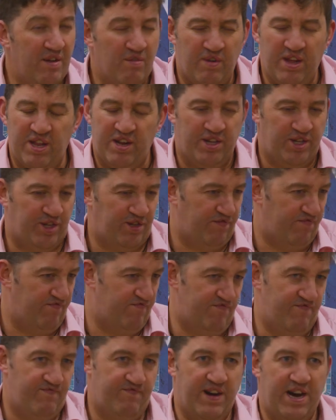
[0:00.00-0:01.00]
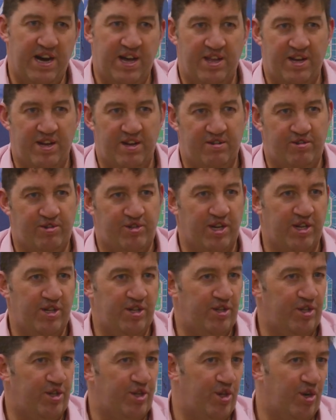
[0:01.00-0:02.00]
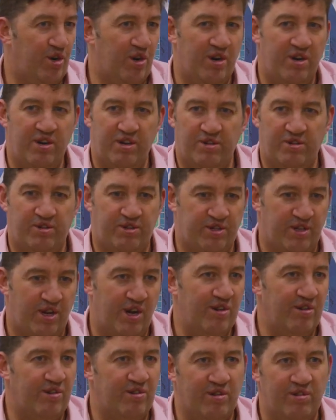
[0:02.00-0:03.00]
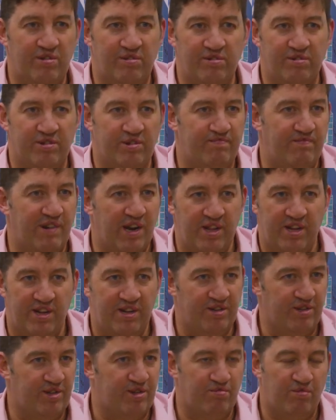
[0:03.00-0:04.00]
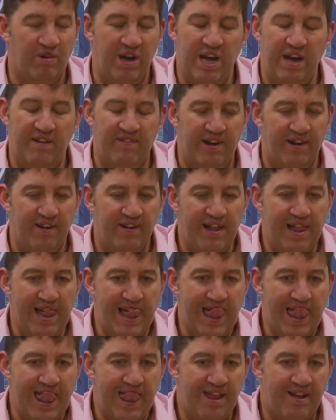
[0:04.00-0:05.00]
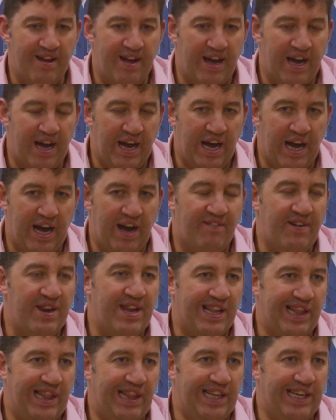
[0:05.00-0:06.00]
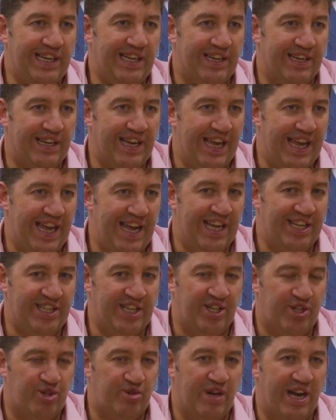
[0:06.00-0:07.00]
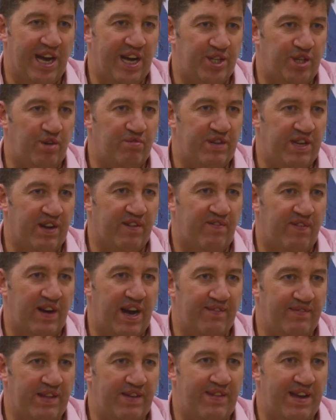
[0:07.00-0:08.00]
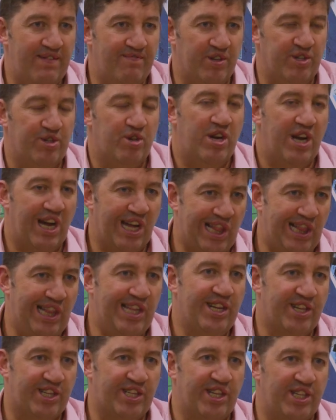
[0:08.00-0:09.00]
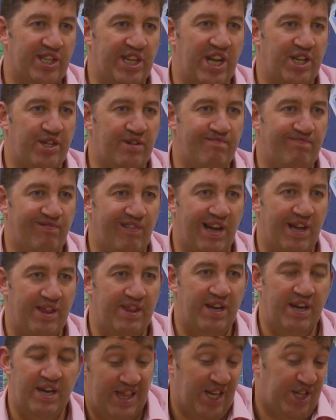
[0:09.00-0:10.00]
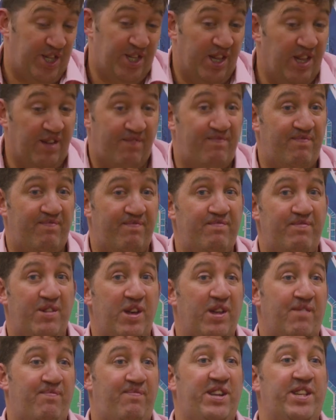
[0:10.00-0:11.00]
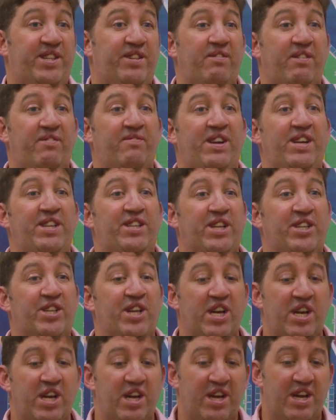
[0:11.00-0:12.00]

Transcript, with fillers: whether it's father, sons, daughters, uncles, brothers, whatever. Having a clear exit strategy with your family members, a clear succession plan. And that's the other, the other piece of advice is